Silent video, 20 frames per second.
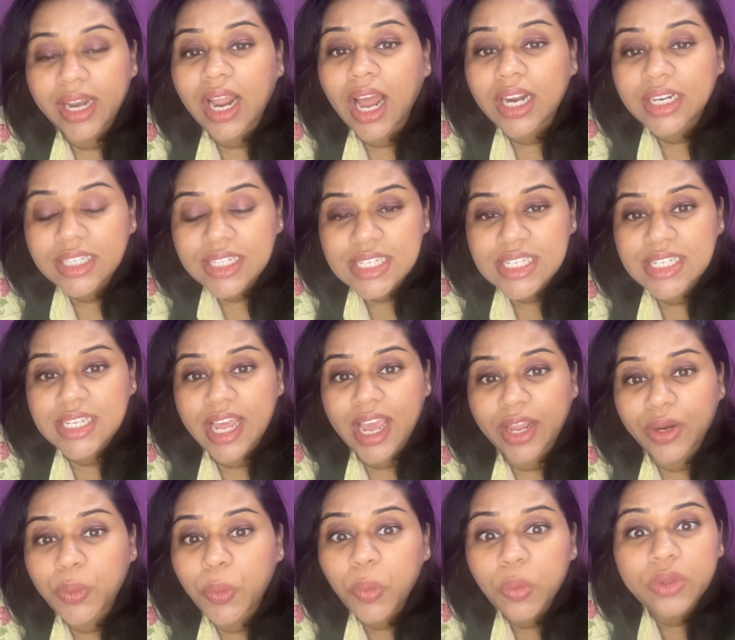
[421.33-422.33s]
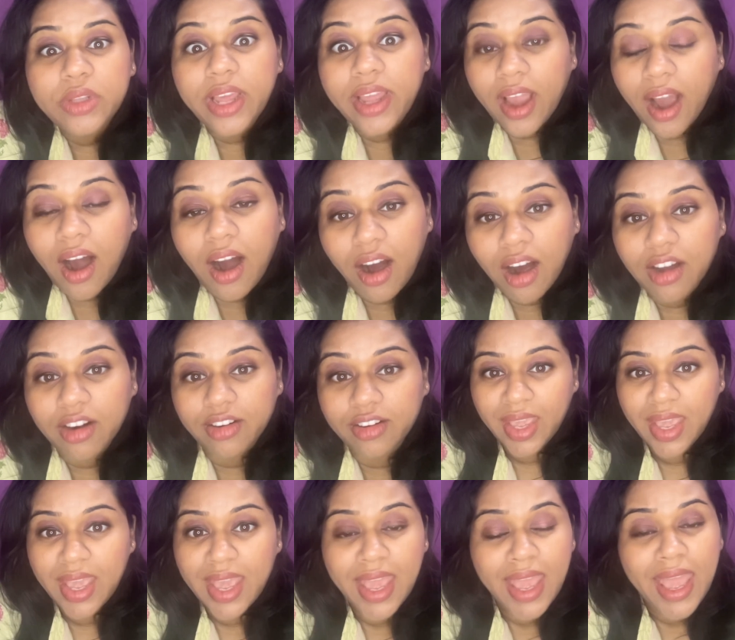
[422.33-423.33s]
understand who they are
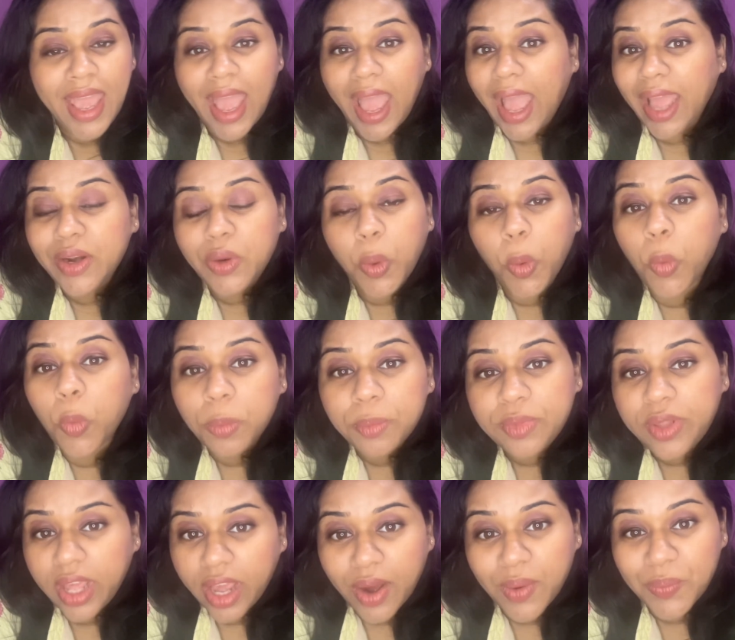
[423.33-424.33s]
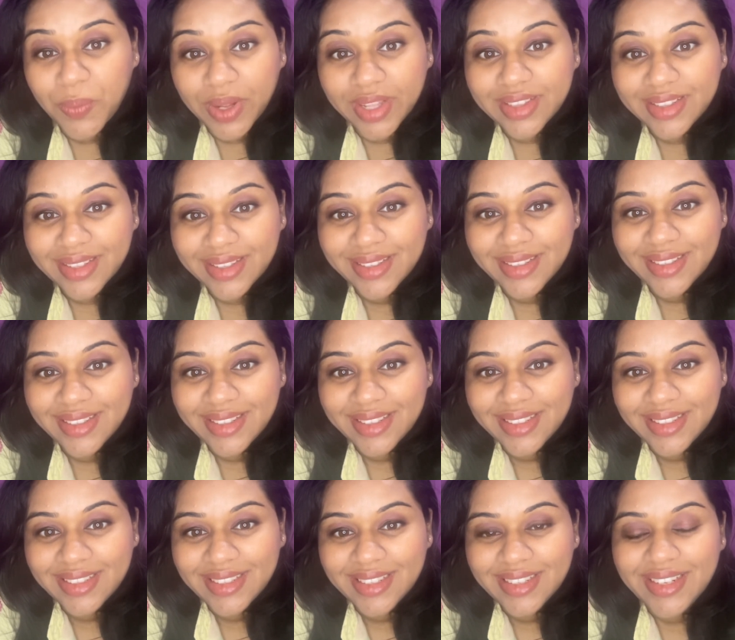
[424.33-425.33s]
and whom they are with,
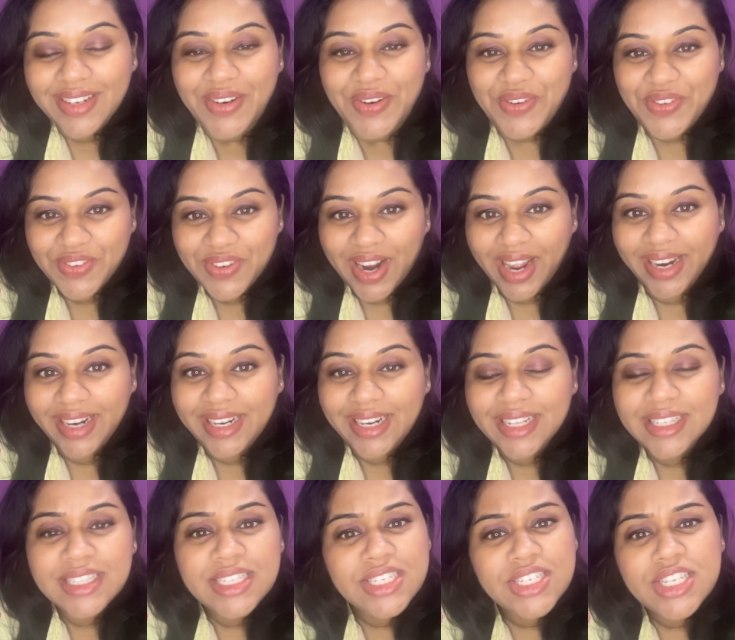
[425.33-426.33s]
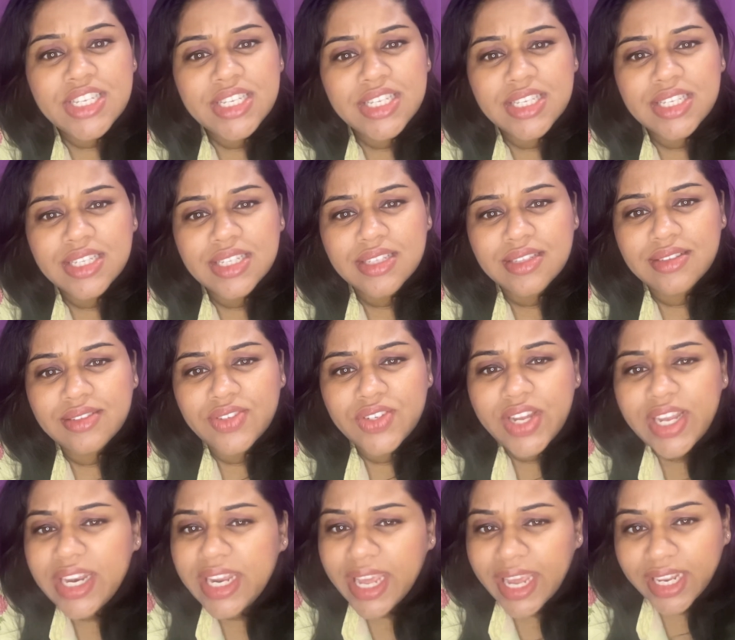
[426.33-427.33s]
right? This is
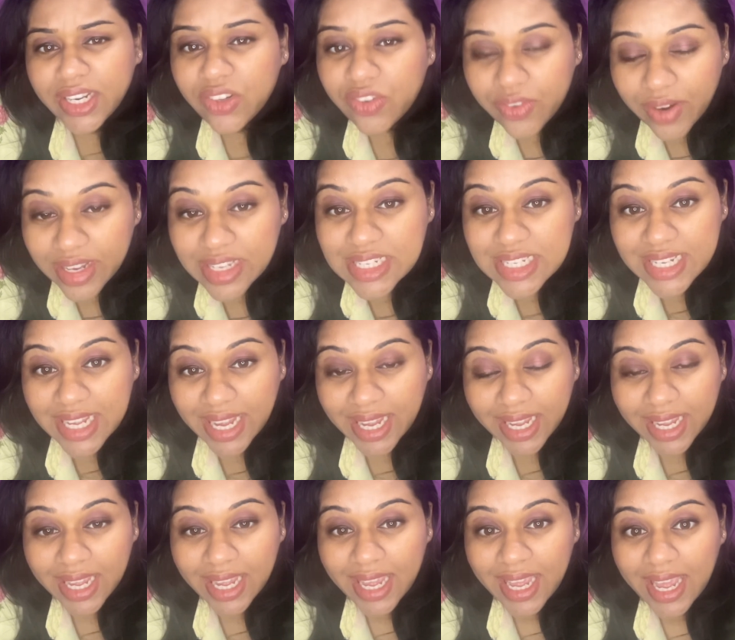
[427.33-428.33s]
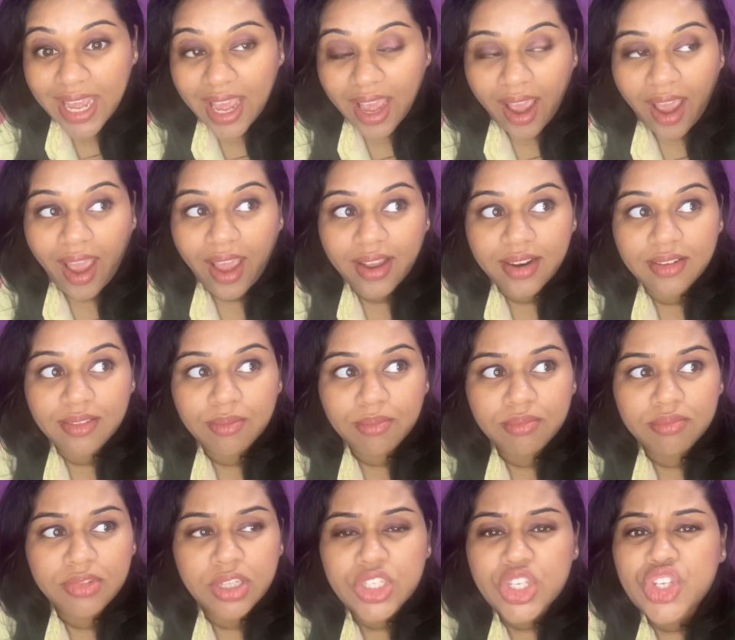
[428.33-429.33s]
really interesting, and
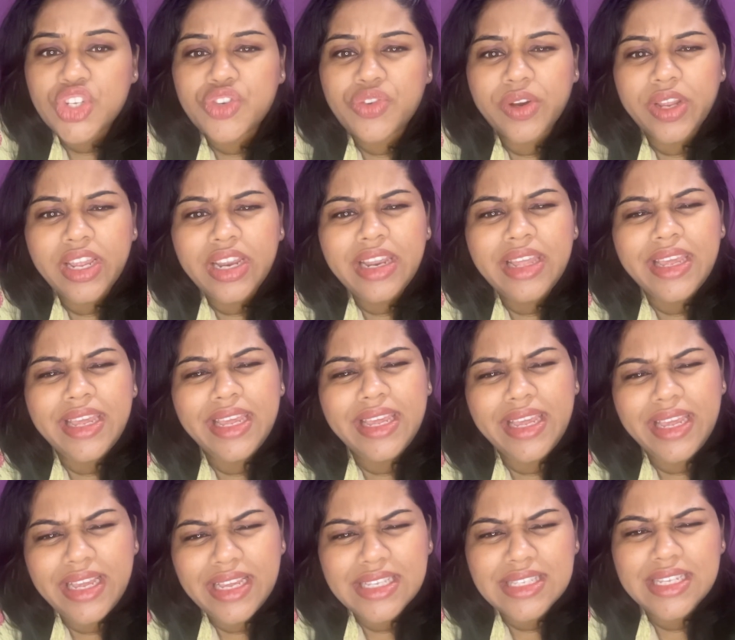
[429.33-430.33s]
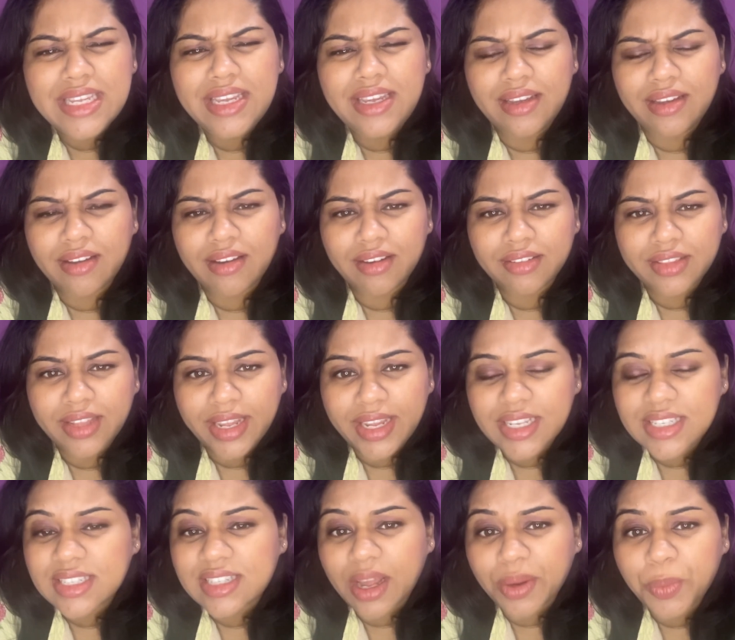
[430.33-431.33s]
this is really easy
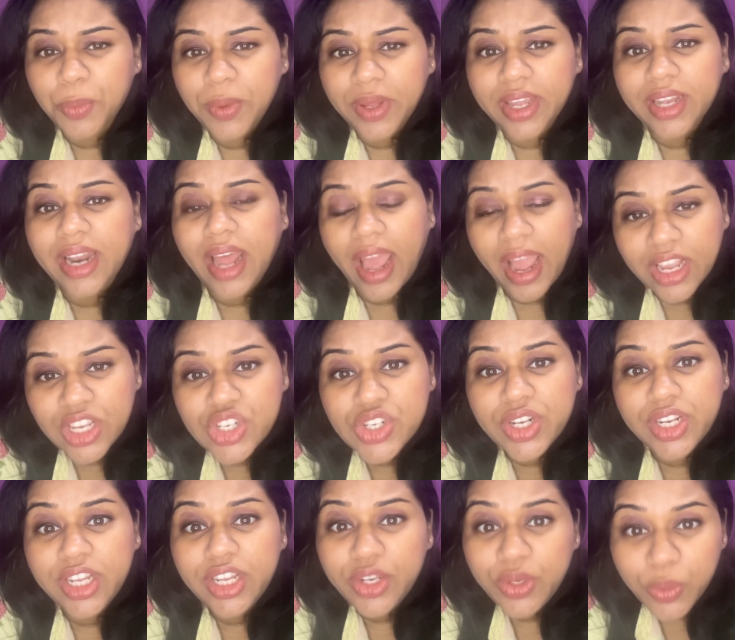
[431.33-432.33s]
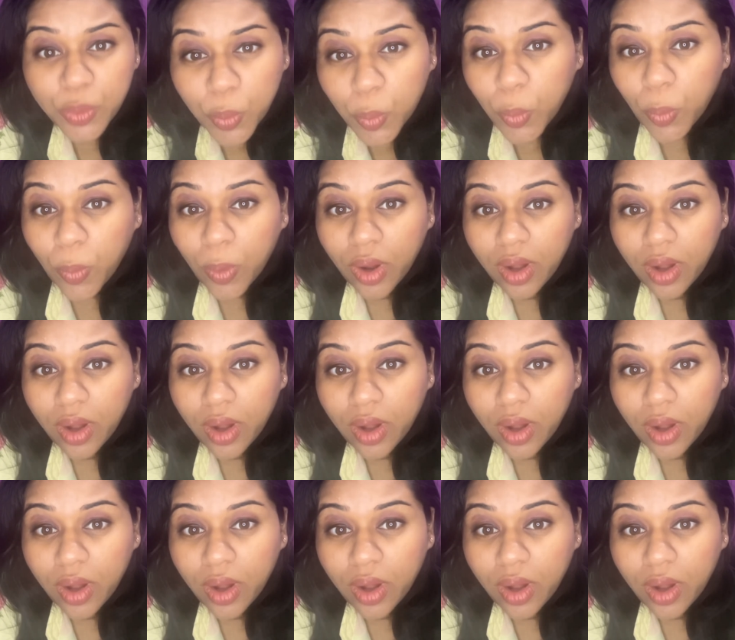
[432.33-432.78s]
things that we can actually do.